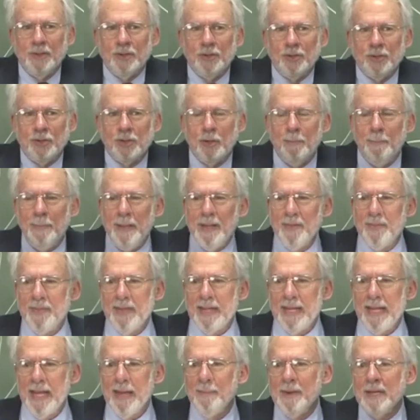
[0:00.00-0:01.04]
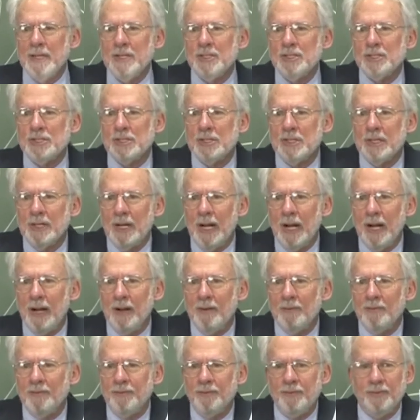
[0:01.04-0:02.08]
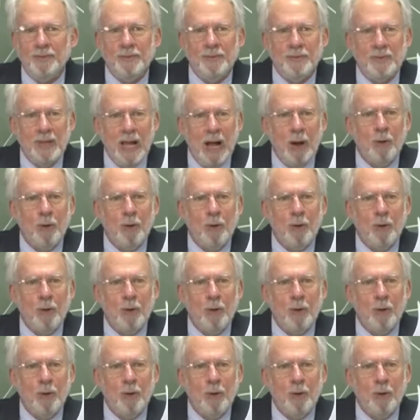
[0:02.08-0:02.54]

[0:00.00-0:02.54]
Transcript: to be the image of our